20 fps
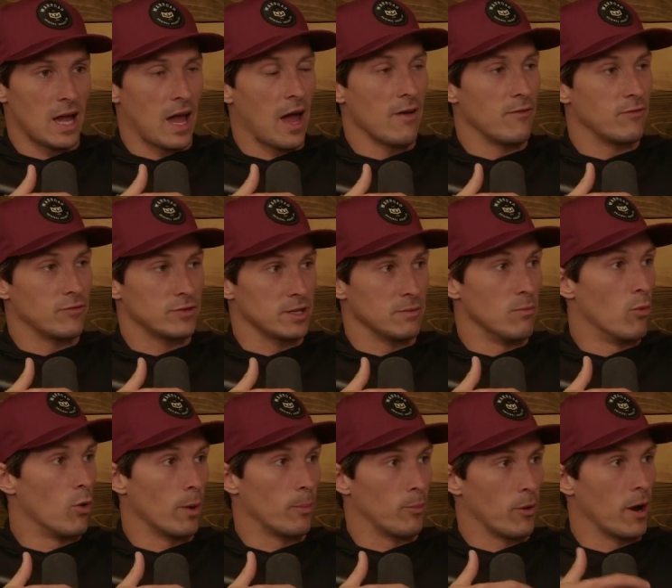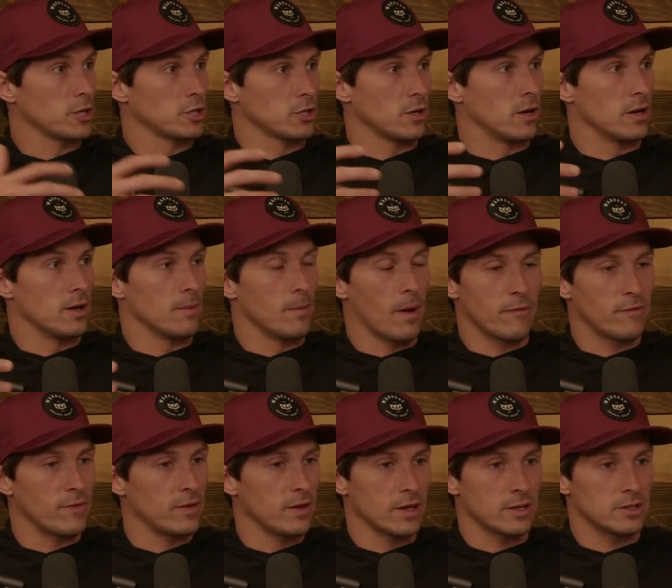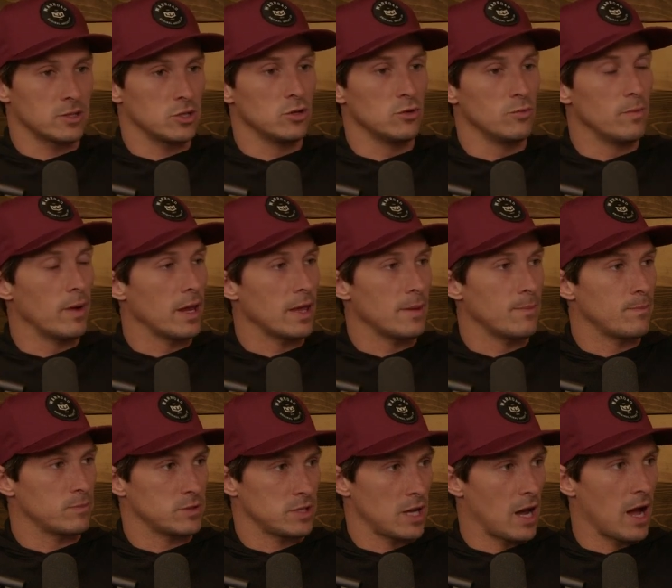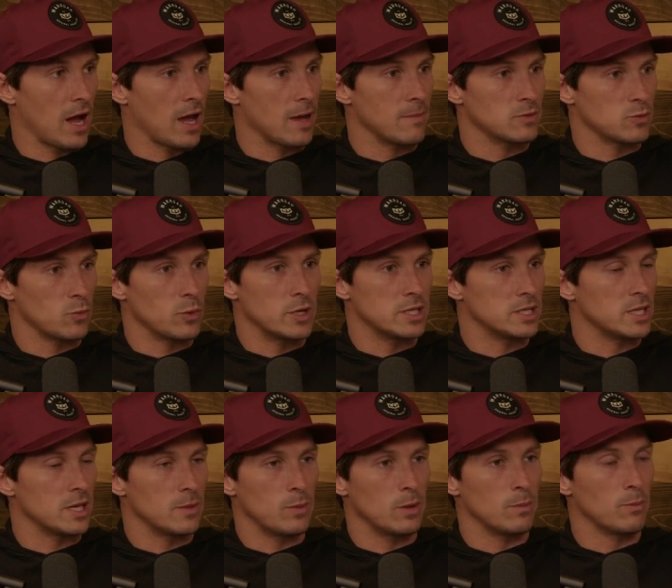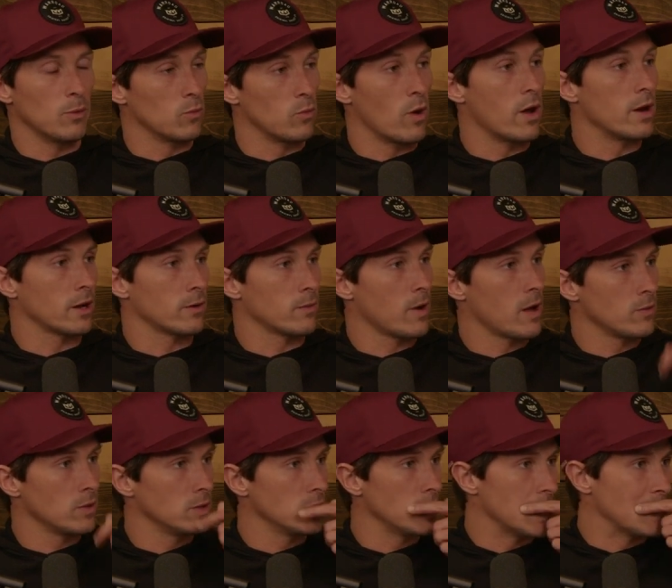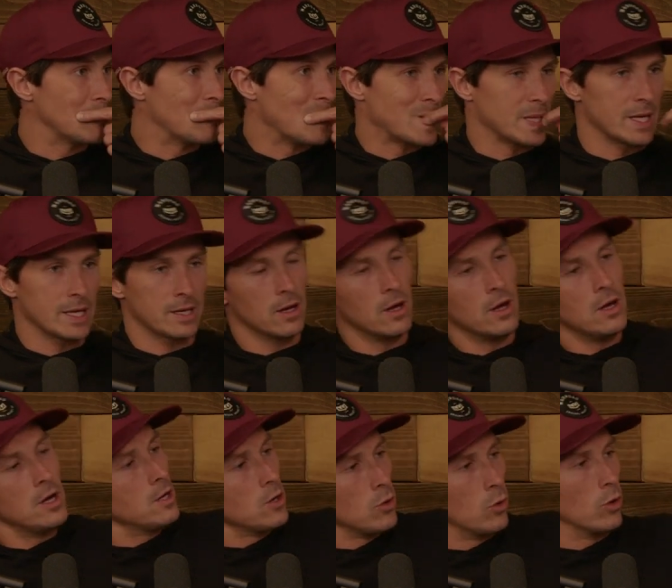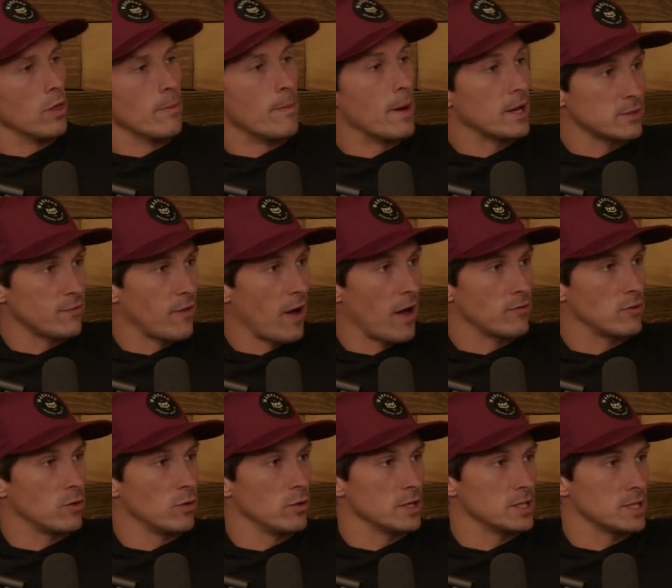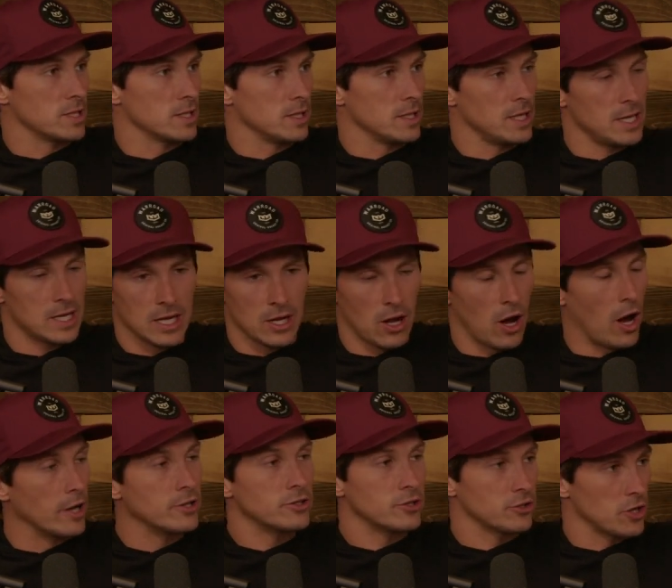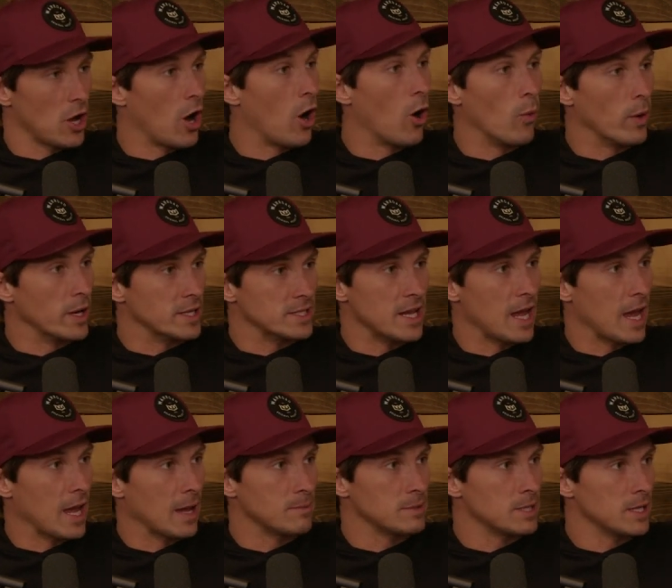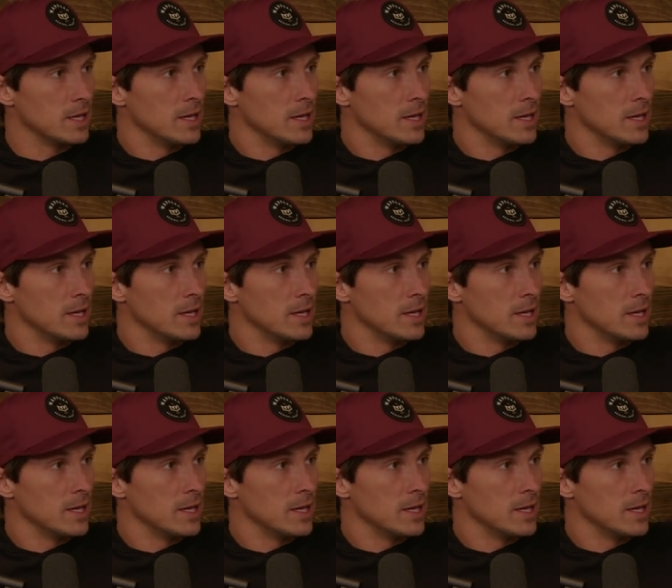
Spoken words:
to have some more pressure on him. I feel like too many times we see people running around the league being like, who are the best 5 goalies in the league? And Ottinger's always named.